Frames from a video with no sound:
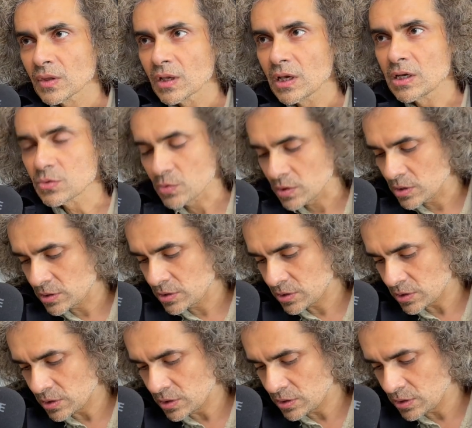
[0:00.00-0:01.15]
It
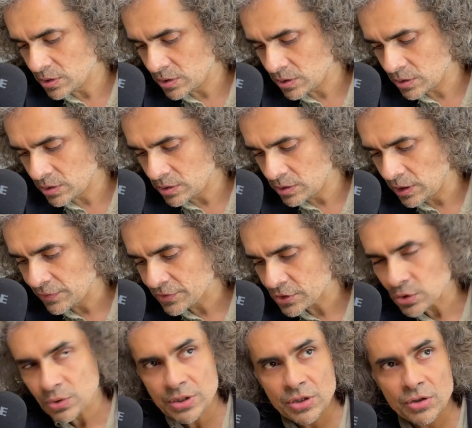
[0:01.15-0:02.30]
was the love
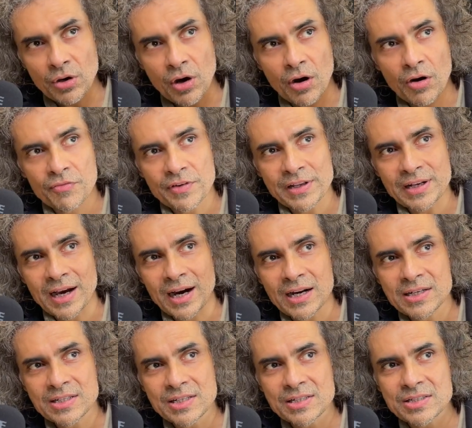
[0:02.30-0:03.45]
story of an
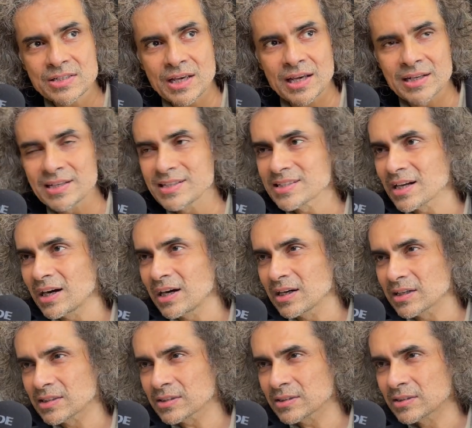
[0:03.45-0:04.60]
artist and his art,